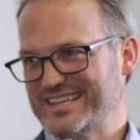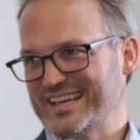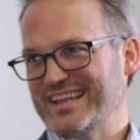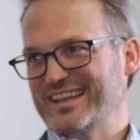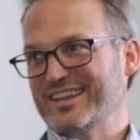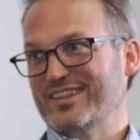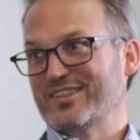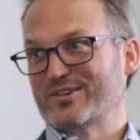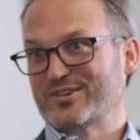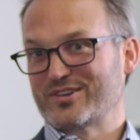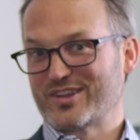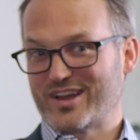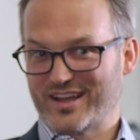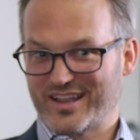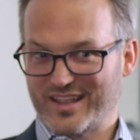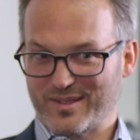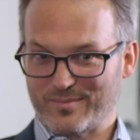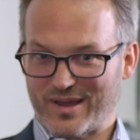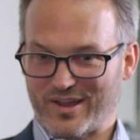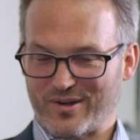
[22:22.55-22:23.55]
10, they're
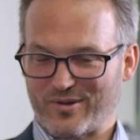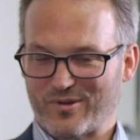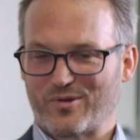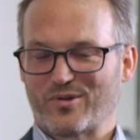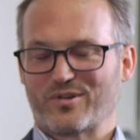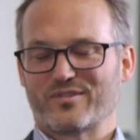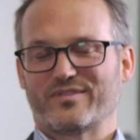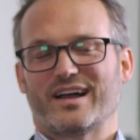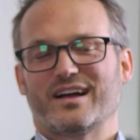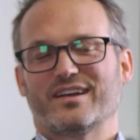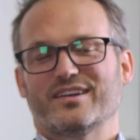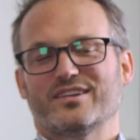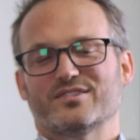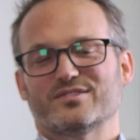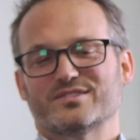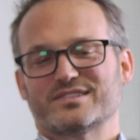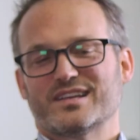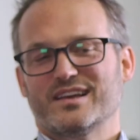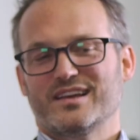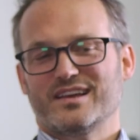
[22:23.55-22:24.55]
talking about our core
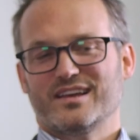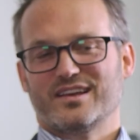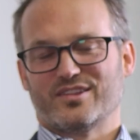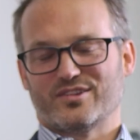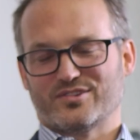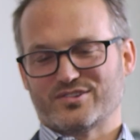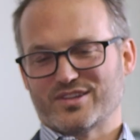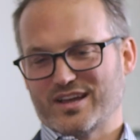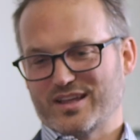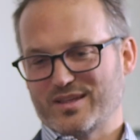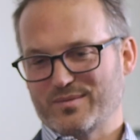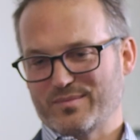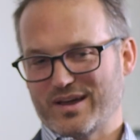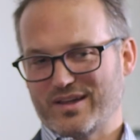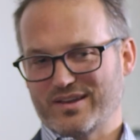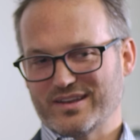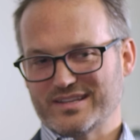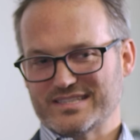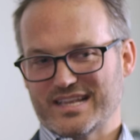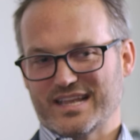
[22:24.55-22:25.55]
values. They're talking
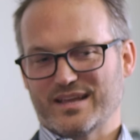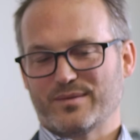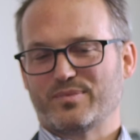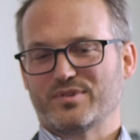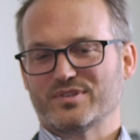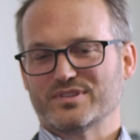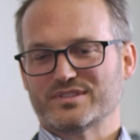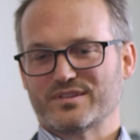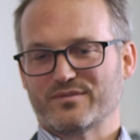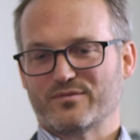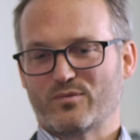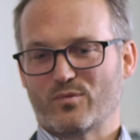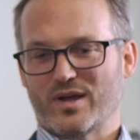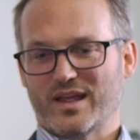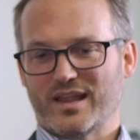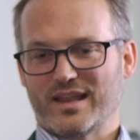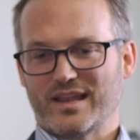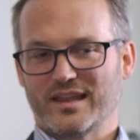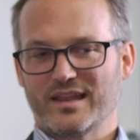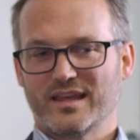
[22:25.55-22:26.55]
about examples of
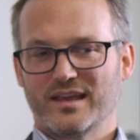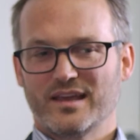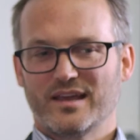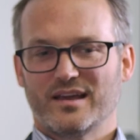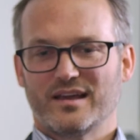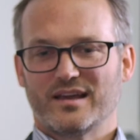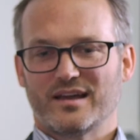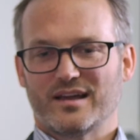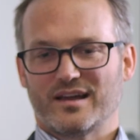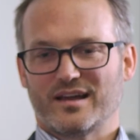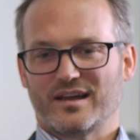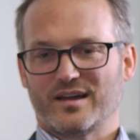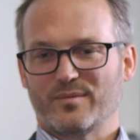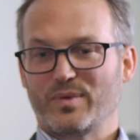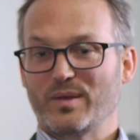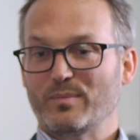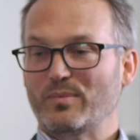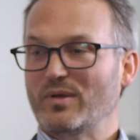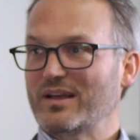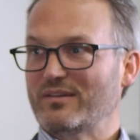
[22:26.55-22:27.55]
when
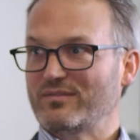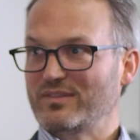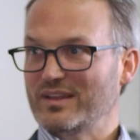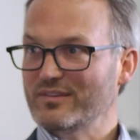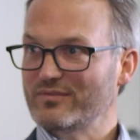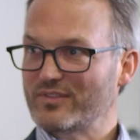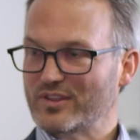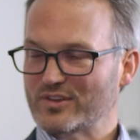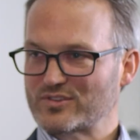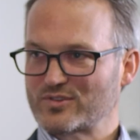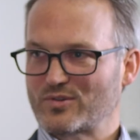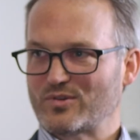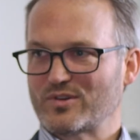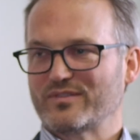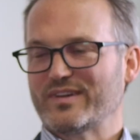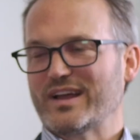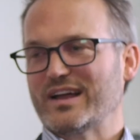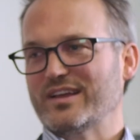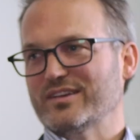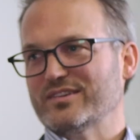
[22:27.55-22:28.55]
people have lived those
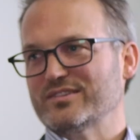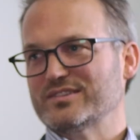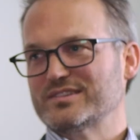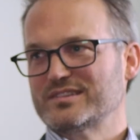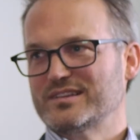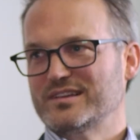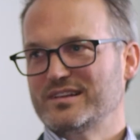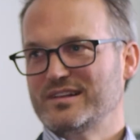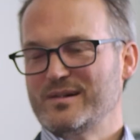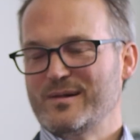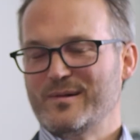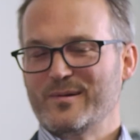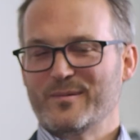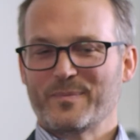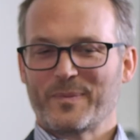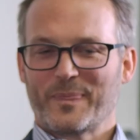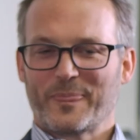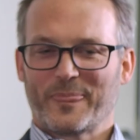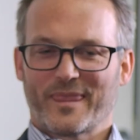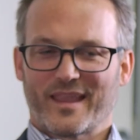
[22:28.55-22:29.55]
core values.
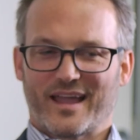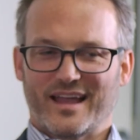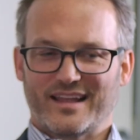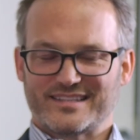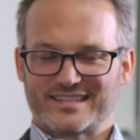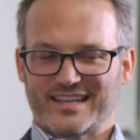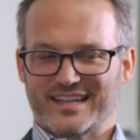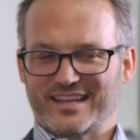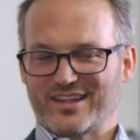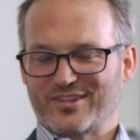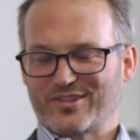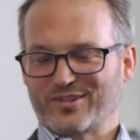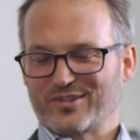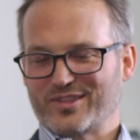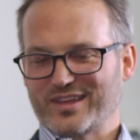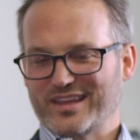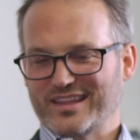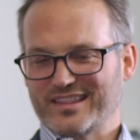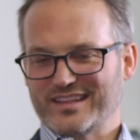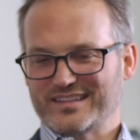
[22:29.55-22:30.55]
Mm-hmm. I'd say another
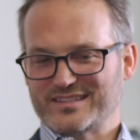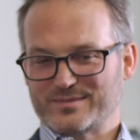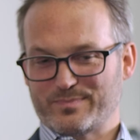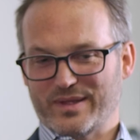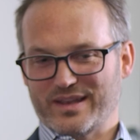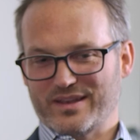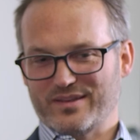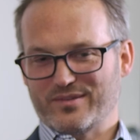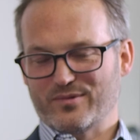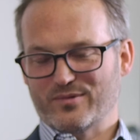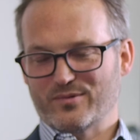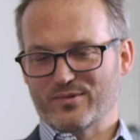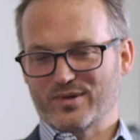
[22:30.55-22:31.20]
thing that's been